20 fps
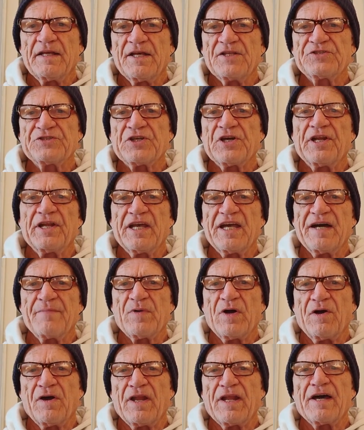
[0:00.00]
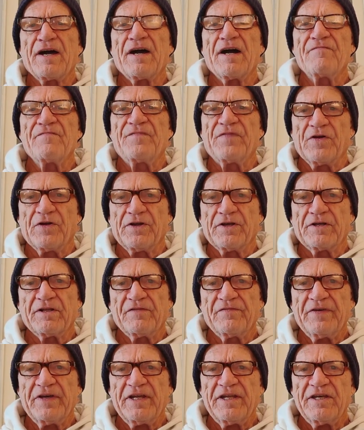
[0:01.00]
it's going to come out a
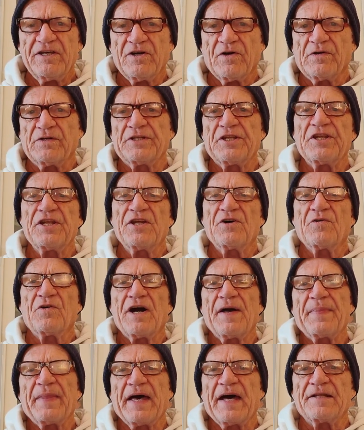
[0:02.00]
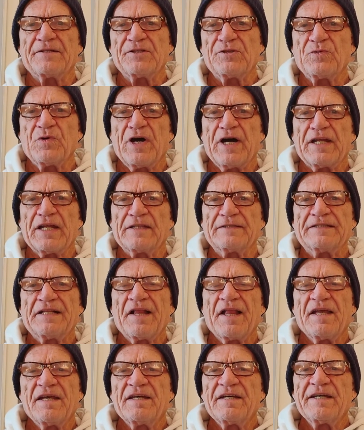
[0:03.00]
vertical video. And you don't want that. You want
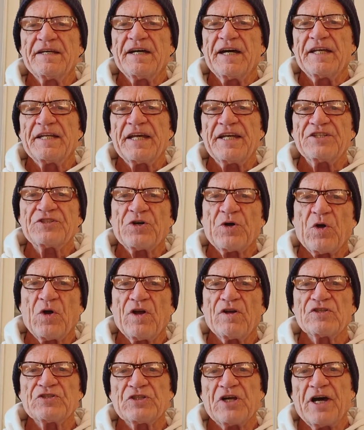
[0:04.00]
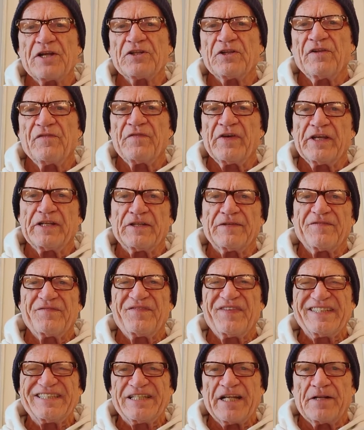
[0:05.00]
a nice horizontal
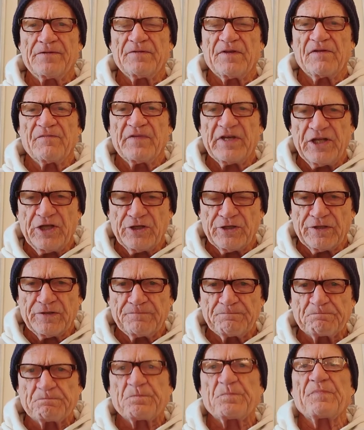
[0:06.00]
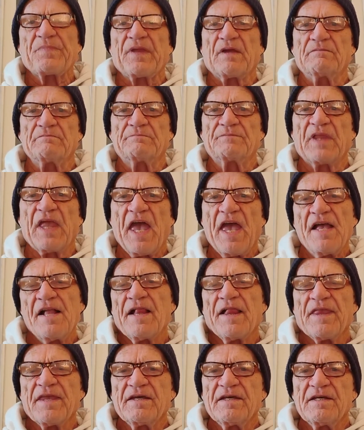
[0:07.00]
video.
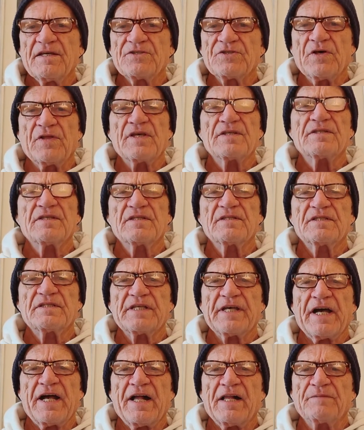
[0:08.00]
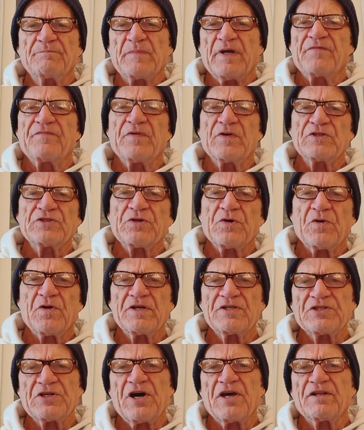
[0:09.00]
So this is my first
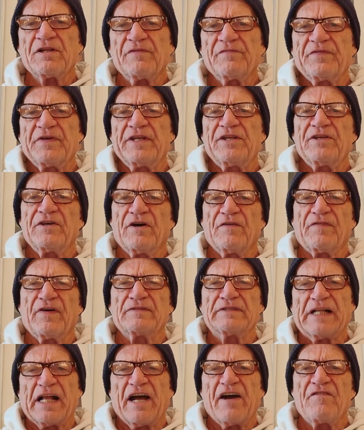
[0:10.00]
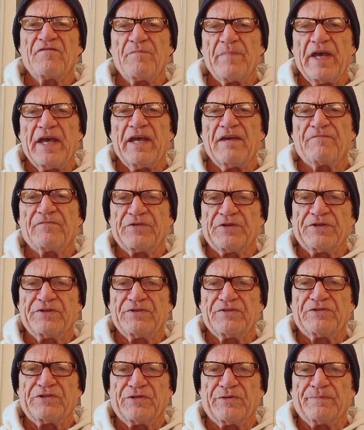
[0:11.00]
horizontal video I've made for
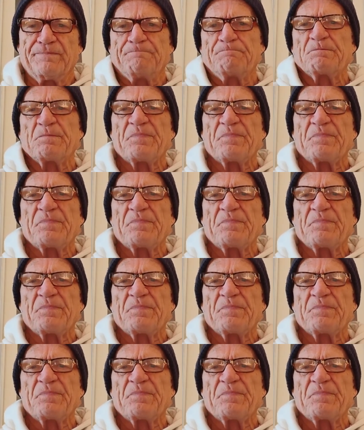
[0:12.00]
YouTube.